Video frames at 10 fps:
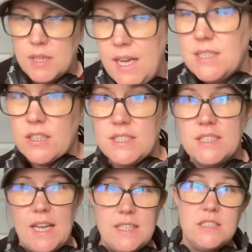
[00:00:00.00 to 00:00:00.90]
As I
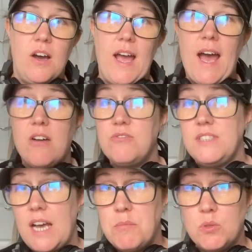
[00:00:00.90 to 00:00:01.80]
said, I have
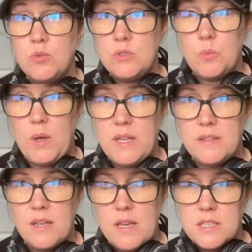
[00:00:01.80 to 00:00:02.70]
dabbled with
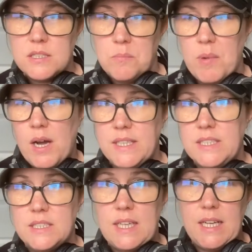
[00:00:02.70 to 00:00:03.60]
some buying
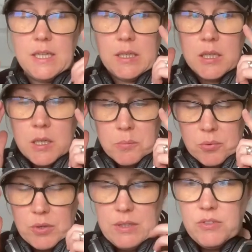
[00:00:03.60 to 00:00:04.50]
and selling
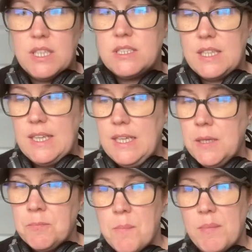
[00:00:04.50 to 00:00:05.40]
previously,
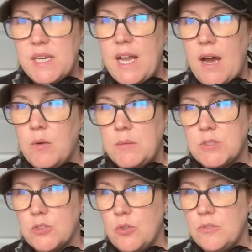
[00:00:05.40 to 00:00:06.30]
but now I'm
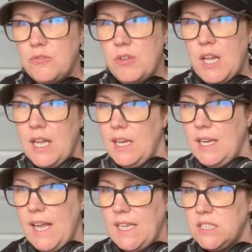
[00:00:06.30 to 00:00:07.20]
sort of
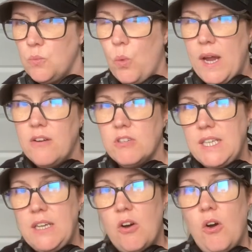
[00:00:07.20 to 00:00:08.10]
less
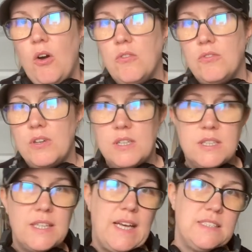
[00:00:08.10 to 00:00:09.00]
wary of
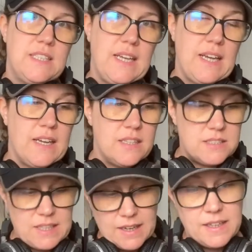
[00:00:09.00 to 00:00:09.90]
getting
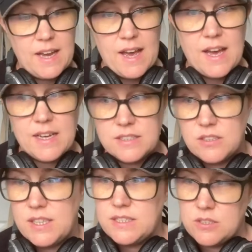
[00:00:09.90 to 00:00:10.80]
second-hand
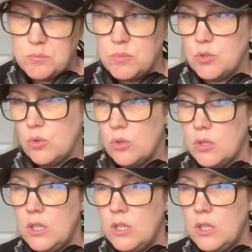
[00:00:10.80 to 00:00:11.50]
items or